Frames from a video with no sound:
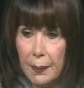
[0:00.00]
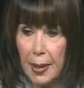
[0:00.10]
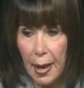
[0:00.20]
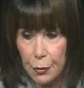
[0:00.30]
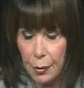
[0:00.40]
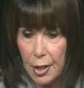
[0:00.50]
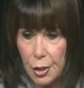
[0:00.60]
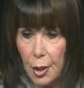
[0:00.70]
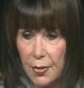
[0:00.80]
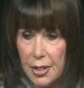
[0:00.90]
after I
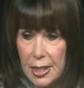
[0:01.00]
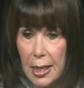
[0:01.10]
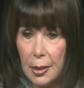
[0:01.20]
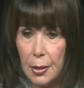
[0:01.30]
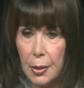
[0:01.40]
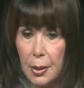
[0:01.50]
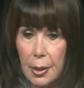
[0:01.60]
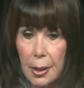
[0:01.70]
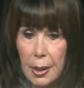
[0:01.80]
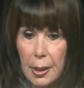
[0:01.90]
saw the senator
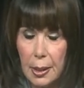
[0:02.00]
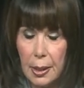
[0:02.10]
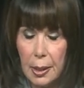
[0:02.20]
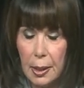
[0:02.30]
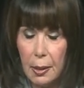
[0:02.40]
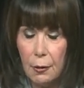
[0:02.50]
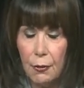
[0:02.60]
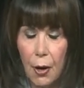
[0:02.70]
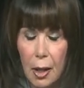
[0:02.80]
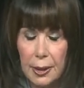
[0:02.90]

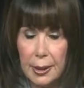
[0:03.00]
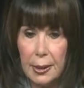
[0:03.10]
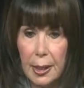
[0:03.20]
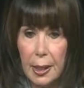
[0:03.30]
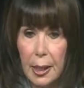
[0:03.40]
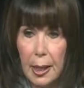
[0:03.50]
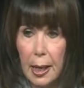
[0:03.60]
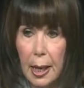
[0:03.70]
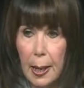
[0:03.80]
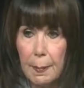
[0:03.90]
fallen,
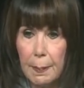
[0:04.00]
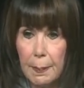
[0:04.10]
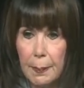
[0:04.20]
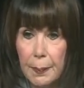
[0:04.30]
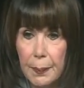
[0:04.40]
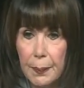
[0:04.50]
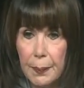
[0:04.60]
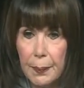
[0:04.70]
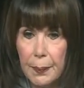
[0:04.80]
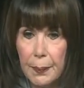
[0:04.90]

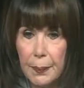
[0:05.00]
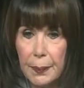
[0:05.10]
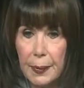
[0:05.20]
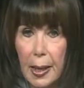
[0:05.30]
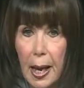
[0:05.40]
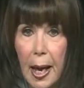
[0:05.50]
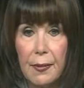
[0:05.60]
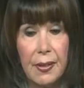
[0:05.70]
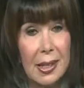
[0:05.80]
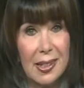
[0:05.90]
I
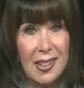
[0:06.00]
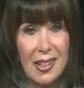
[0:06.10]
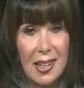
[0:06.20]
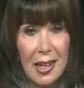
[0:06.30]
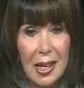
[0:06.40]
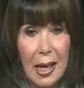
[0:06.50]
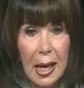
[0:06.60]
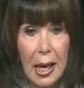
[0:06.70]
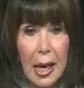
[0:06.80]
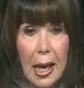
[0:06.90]
fainted,
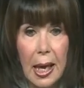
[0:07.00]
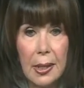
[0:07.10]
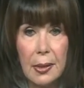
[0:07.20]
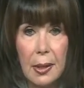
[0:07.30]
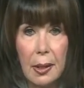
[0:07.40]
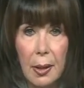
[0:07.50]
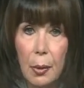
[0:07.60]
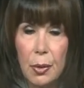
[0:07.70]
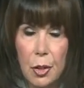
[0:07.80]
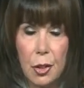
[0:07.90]
and it
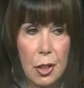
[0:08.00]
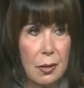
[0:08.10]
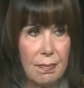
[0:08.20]
was just